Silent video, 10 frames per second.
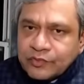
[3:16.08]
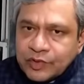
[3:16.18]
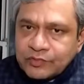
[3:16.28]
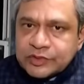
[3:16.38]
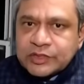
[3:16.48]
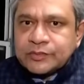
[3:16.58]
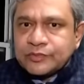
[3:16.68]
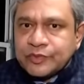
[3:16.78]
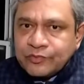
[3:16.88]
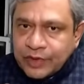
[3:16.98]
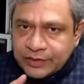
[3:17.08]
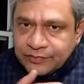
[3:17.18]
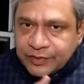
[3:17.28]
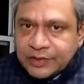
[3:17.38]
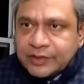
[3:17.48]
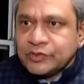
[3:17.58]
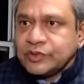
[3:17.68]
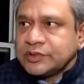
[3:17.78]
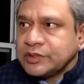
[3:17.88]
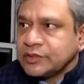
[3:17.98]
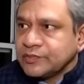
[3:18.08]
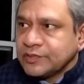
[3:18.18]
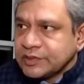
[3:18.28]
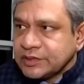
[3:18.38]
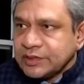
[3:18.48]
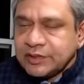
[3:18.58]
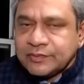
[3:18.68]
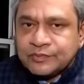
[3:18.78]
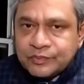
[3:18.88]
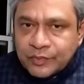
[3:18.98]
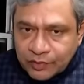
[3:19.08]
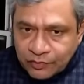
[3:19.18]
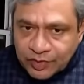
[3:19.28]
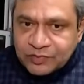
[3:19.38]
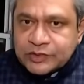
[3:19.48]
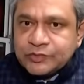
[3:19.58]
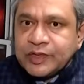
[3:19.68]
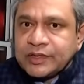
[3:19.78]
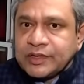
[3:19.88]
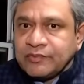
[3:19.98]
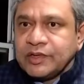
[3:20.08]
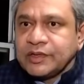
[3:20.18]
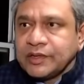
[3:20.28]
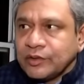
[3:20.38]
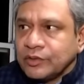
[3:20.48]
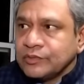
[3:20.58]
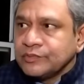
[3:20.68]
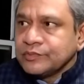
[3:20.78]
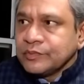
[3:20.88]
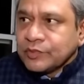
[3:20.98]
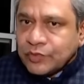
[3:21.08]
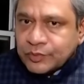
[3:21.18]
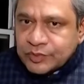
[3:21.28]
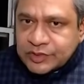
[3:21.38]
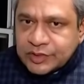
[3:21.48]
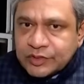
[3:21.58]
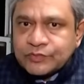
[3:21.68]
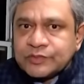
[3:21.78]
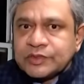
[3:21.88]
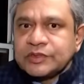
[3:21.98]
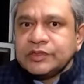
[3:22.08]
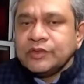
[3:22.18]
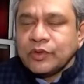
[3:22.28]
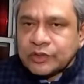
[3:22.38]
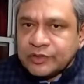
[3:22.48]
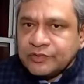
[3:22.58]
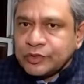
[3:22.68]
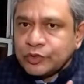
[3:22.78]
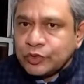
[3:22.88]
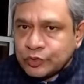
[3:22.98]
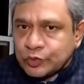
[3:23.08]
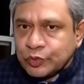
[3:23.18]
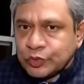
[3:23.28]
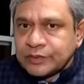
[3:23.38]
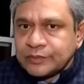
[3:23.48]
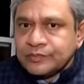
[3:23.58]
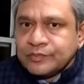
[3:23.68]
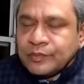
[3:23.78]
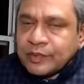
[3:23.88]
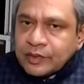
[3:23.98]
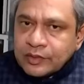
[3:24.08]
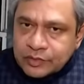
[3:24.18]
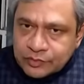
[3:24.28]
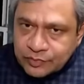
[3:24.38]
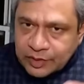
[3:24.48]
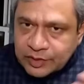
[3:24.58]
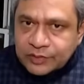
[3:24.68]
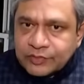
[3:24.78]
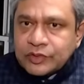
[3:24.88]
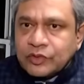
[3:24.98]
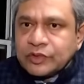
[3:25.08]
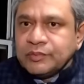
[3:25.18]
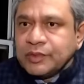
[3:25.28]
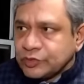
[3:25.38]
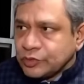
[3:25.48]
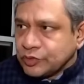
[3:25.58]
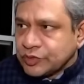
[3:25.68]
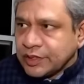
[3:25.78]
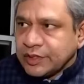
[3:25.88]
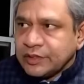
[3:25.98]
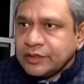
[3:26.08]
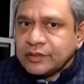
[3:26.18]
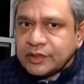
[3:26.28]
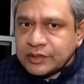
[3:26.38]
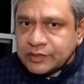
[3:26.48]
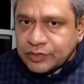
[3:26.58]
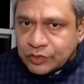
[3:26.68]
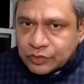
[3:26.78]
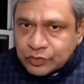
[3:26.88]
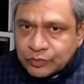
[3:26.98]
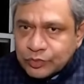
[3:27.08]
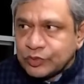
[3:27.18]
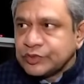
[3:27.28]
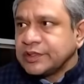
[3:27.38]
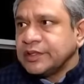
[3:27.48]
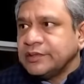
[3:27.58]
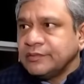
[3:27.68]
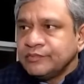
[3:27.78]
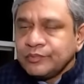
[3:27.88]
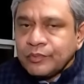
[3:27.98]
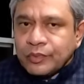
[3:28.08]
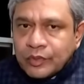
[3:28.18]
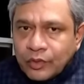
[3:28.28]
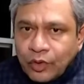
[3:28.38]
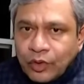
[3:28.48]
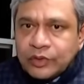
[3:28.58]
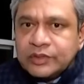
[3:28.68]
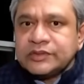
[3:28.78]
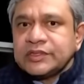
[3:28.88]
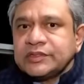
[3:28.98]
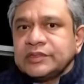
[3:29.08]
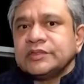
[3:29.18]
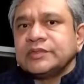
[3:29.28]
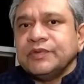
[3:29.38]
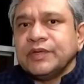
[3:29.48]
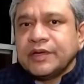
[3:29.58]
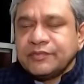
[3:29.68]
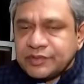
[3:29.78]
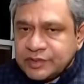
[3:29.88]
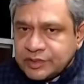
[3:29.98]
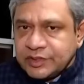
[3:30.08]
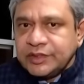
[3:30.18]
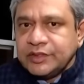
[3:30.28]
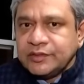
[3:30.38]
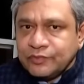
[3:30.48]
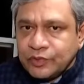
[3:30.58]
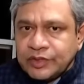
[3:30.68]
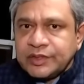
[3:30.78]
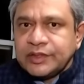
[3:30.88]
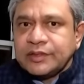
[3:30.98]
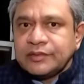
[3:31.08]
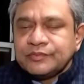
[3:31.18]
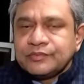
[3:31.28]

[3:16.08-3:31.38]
one which comes from Whitefield into the center of the city, one which we are traveling now from the center of the city all the way to Hosur, another one on the Mysore side, another one on Tumkur side. All the sections we have studied in full detail